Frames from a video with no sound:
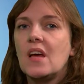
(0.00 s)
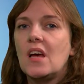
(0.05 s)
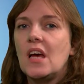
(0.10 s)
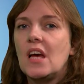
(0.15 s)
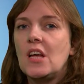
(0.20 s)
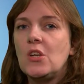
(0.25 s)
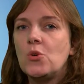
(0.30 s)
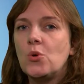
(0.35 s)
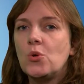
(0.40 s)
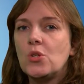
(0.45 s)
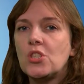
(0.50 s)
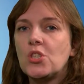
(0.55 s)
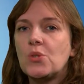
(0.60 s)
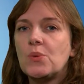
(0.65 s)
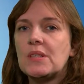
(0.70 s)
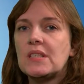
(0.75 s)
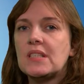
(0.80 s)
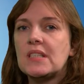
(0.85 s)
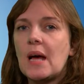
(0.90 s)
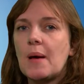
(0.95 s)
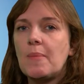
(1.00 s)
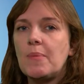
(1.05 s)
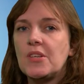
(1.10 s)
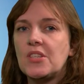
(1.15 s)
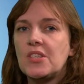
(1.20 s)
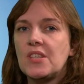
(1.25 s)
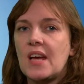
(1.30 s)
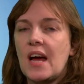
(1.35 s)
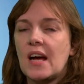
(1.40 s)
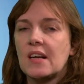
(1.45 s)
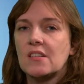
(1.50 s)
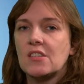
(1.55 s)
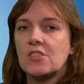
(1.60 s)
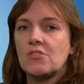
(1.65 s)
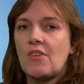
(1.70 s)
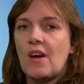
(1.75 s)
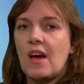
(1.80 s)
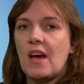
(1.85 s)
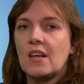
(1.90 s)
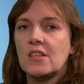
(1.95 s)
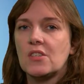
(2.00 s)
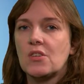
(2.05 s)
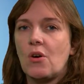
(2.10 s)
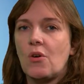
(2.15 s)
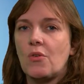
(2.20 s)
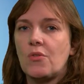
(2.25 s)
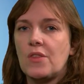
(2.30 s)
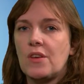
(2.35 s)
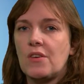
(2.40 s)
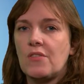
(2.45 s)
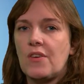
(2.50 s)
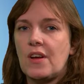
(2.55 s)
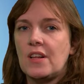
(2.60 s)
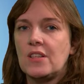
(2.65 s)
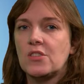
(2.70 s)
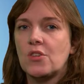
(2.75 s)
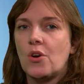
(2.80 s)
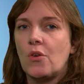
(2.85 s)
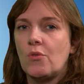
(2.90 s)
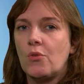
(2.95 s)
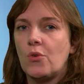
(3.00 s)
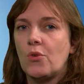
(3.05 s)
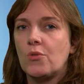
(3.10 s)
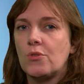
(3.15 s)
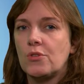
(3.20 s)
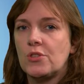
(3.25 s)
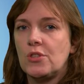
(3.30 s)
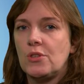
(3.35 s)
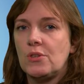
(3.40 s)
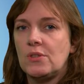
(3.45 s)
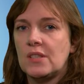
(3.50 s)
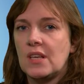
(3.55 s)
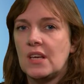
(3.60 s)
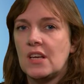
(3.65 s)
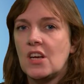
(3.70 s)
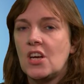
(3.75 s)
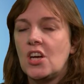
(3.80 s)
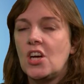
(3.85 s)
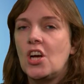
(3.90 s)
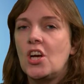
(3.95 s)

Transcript: In order to establish the Actus Reus of the offence of lawful shooting,